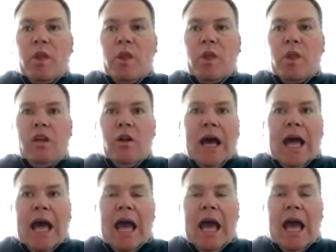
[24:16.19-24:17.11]
but, you know,
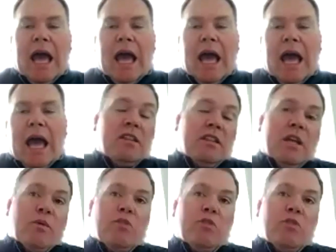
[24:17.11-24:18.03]
I think the thing
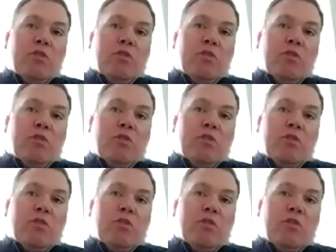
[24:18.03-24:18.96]
with Christian Varner
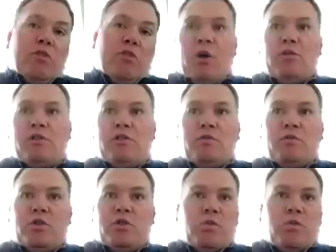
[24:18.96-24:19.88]
that's impressed me the
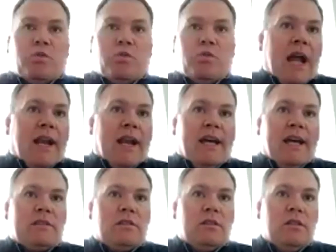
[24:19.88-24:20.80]
most is Brian
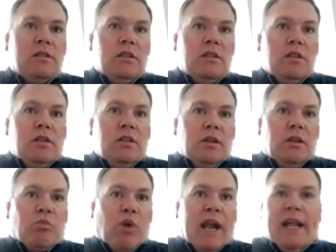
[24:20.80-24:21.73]
Hess.
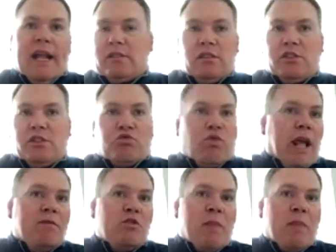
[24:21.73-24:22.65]
Brian Hess just
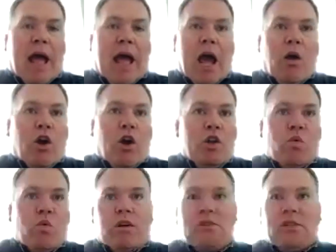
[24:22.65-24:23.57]
raves about how hard he
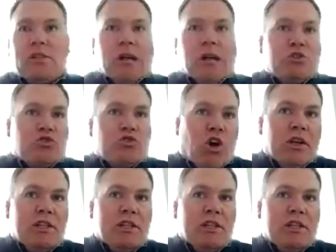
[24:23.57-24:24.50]
works and how
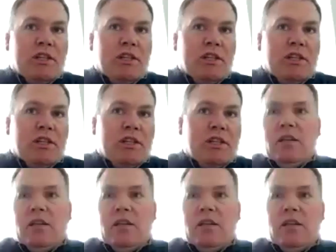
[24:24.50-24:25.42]
strong he's gotten.
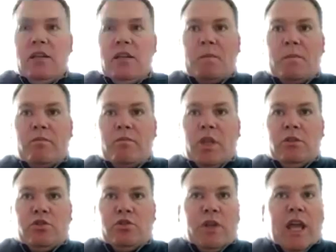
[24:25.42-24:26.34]

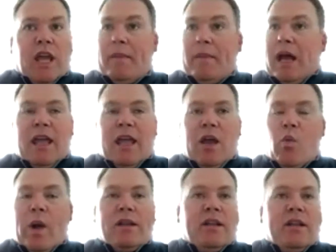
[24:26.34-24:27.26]
So, yeah, I
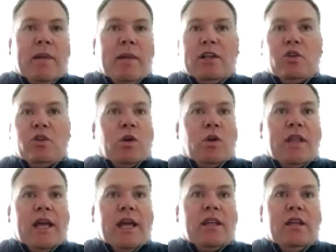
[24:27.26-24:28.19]
can't wait to get back to work
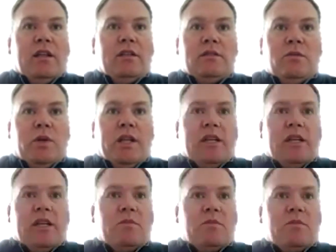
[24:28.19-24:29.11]
with that kid when
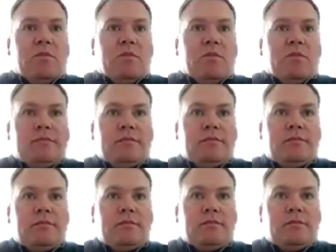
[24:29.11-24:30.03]
we get back together.